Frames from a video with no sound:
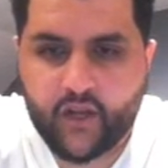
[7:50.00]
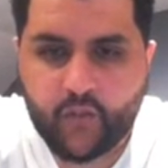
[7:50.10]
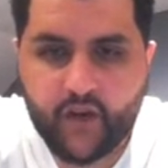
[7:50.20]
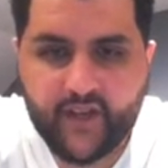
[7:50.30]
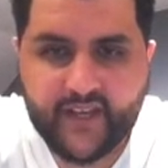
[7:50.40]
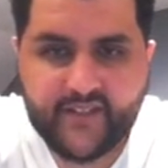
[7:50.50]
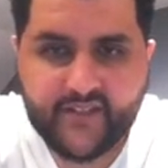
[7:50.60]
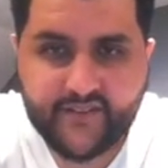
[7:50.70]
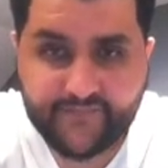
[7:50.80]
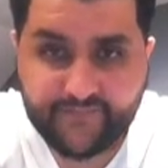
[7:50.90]

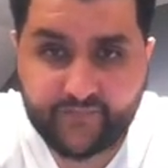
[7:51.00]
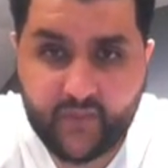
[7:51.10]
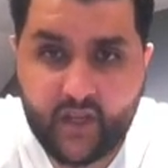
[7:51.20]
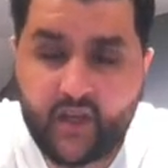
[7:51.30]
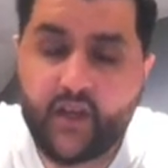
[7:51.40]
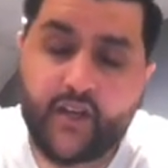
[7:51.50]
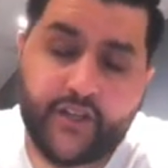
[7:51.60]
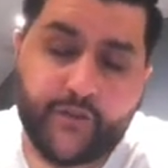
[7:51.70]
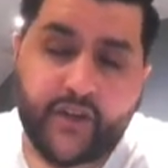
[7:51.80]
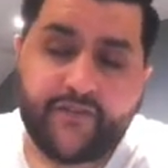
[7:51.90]
Watkins.
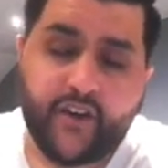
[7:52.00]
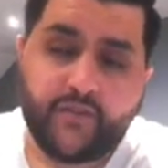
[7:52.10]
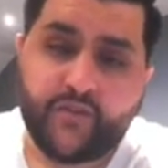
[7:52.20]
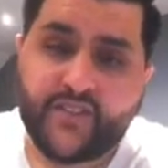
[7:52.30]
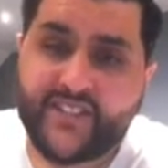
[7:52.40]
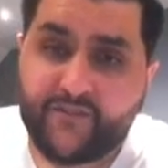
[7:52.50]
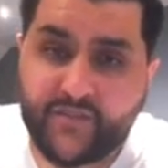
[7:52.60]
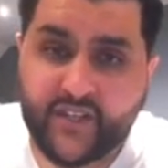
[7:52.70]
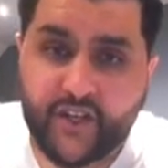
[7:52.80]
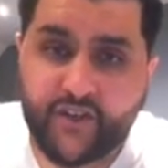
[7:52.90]

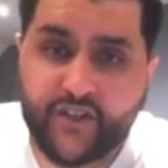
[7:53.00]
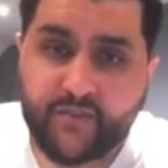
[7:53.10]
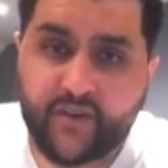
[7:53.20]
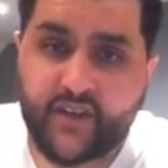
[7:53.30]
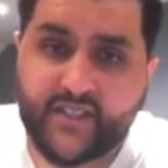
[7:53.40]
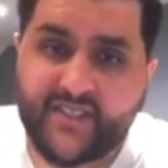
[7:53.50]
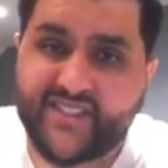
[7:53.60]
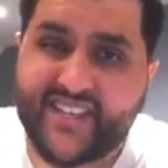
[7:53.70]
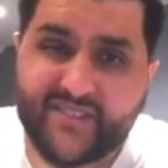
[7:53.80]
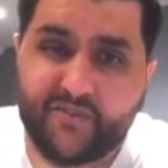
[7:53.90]
25.7% ownership, guys,
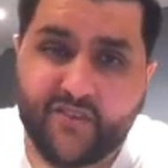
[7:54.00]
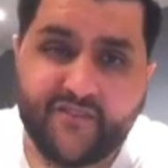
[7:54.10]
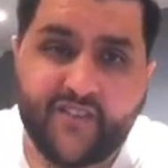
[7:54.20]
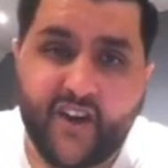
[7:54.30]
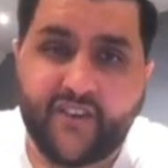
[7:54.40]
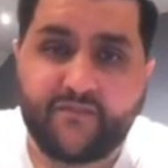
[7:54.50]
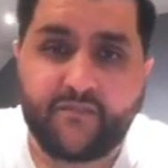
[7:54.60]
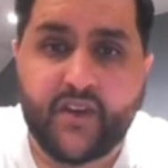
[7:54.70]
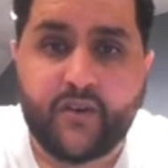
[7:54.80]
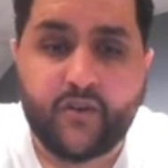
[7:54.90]
6.5
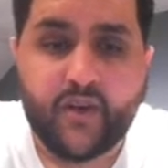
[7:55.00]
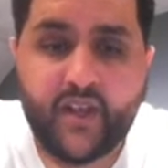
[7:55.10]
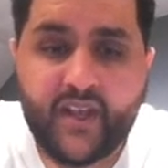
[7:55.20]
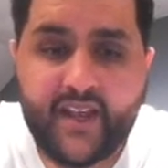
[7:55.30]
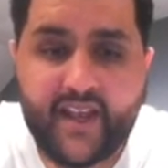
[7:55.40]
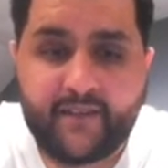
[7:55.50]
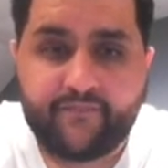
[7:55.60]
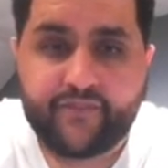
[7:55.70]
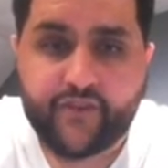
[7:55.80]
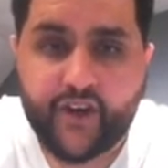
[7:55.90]
mil in
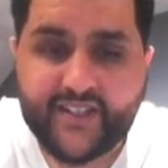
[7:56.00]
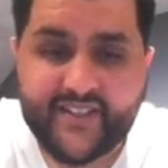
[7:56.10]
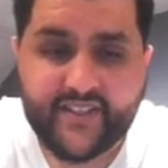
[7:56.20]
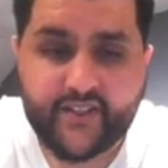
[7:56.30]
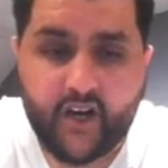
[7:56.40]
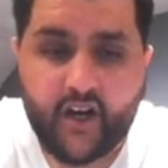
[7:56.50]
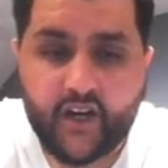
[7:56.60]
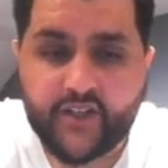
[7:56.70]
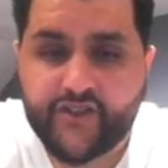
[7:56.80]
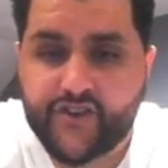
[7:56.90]
price, and he's got
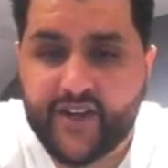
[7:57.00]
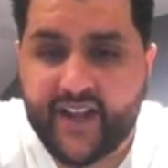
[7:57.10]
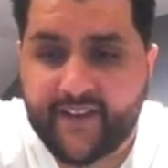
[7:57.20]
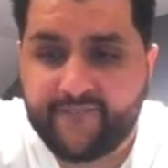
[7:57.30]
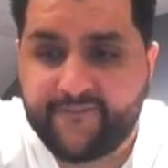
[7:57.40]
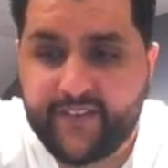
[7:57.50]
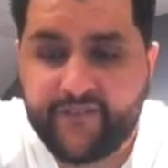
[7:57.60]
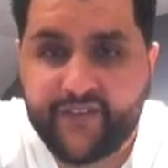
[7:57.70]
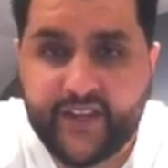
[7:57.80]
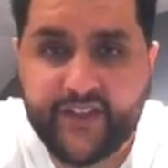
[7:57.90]

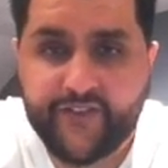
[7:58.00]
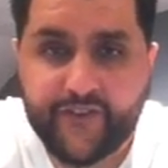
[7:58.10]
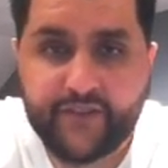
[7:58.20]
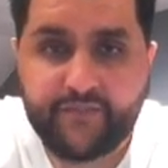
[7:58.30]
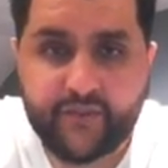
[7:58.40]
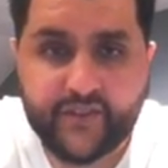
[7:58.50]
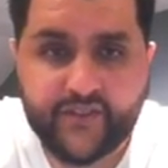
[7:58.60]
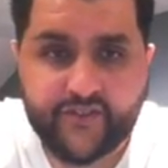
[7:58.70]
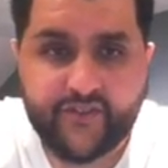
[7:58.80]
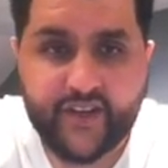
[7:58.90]
153
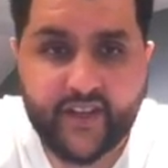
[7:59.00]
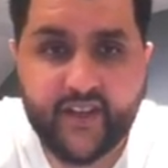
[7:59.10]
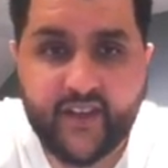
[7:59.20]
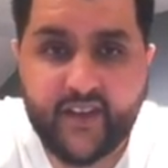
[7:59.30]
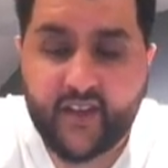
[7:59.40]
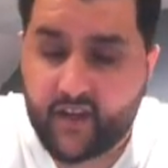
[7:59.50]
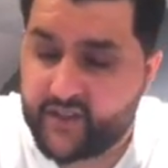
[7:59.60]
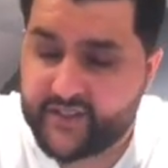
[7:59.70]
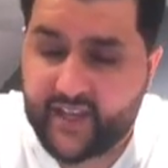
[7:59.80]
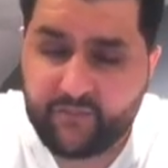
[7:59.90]
points already. Last game